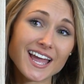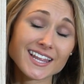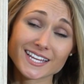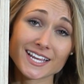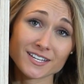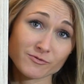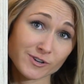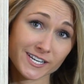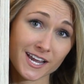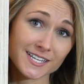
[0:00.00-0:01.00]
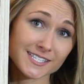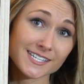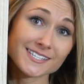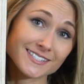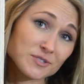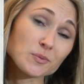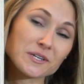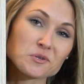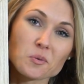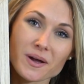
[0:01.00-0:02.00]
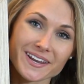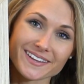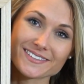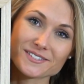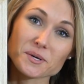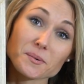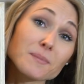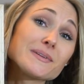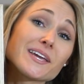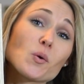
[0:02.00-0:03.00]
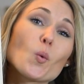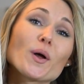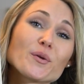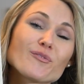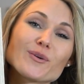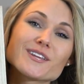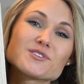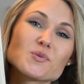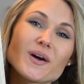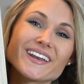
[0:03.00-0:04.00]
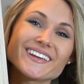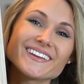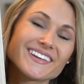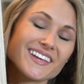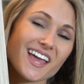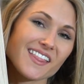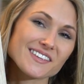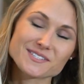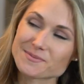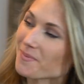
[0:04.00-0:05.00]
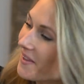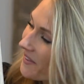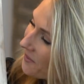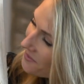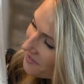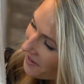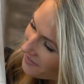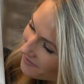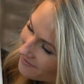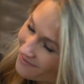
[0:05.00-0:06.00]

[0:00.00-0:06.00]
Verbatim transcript: at the end of week 19 is week 20, so I'm day 1 of week 20, and this is my little sign.